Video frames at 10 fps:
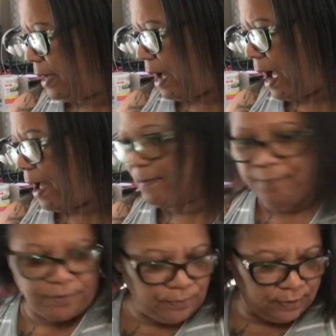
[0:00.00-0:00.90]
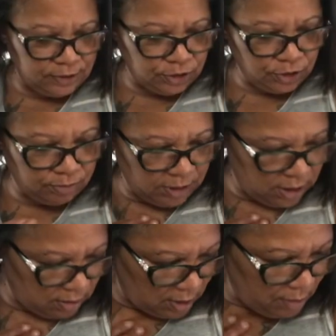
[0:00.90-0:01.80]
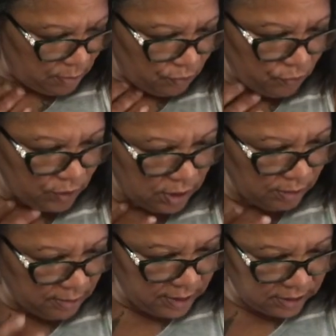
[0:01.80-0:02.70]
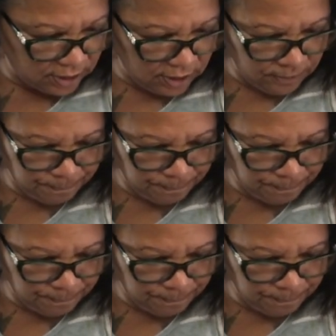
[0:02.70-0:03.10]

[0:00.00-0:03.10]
I've been really busy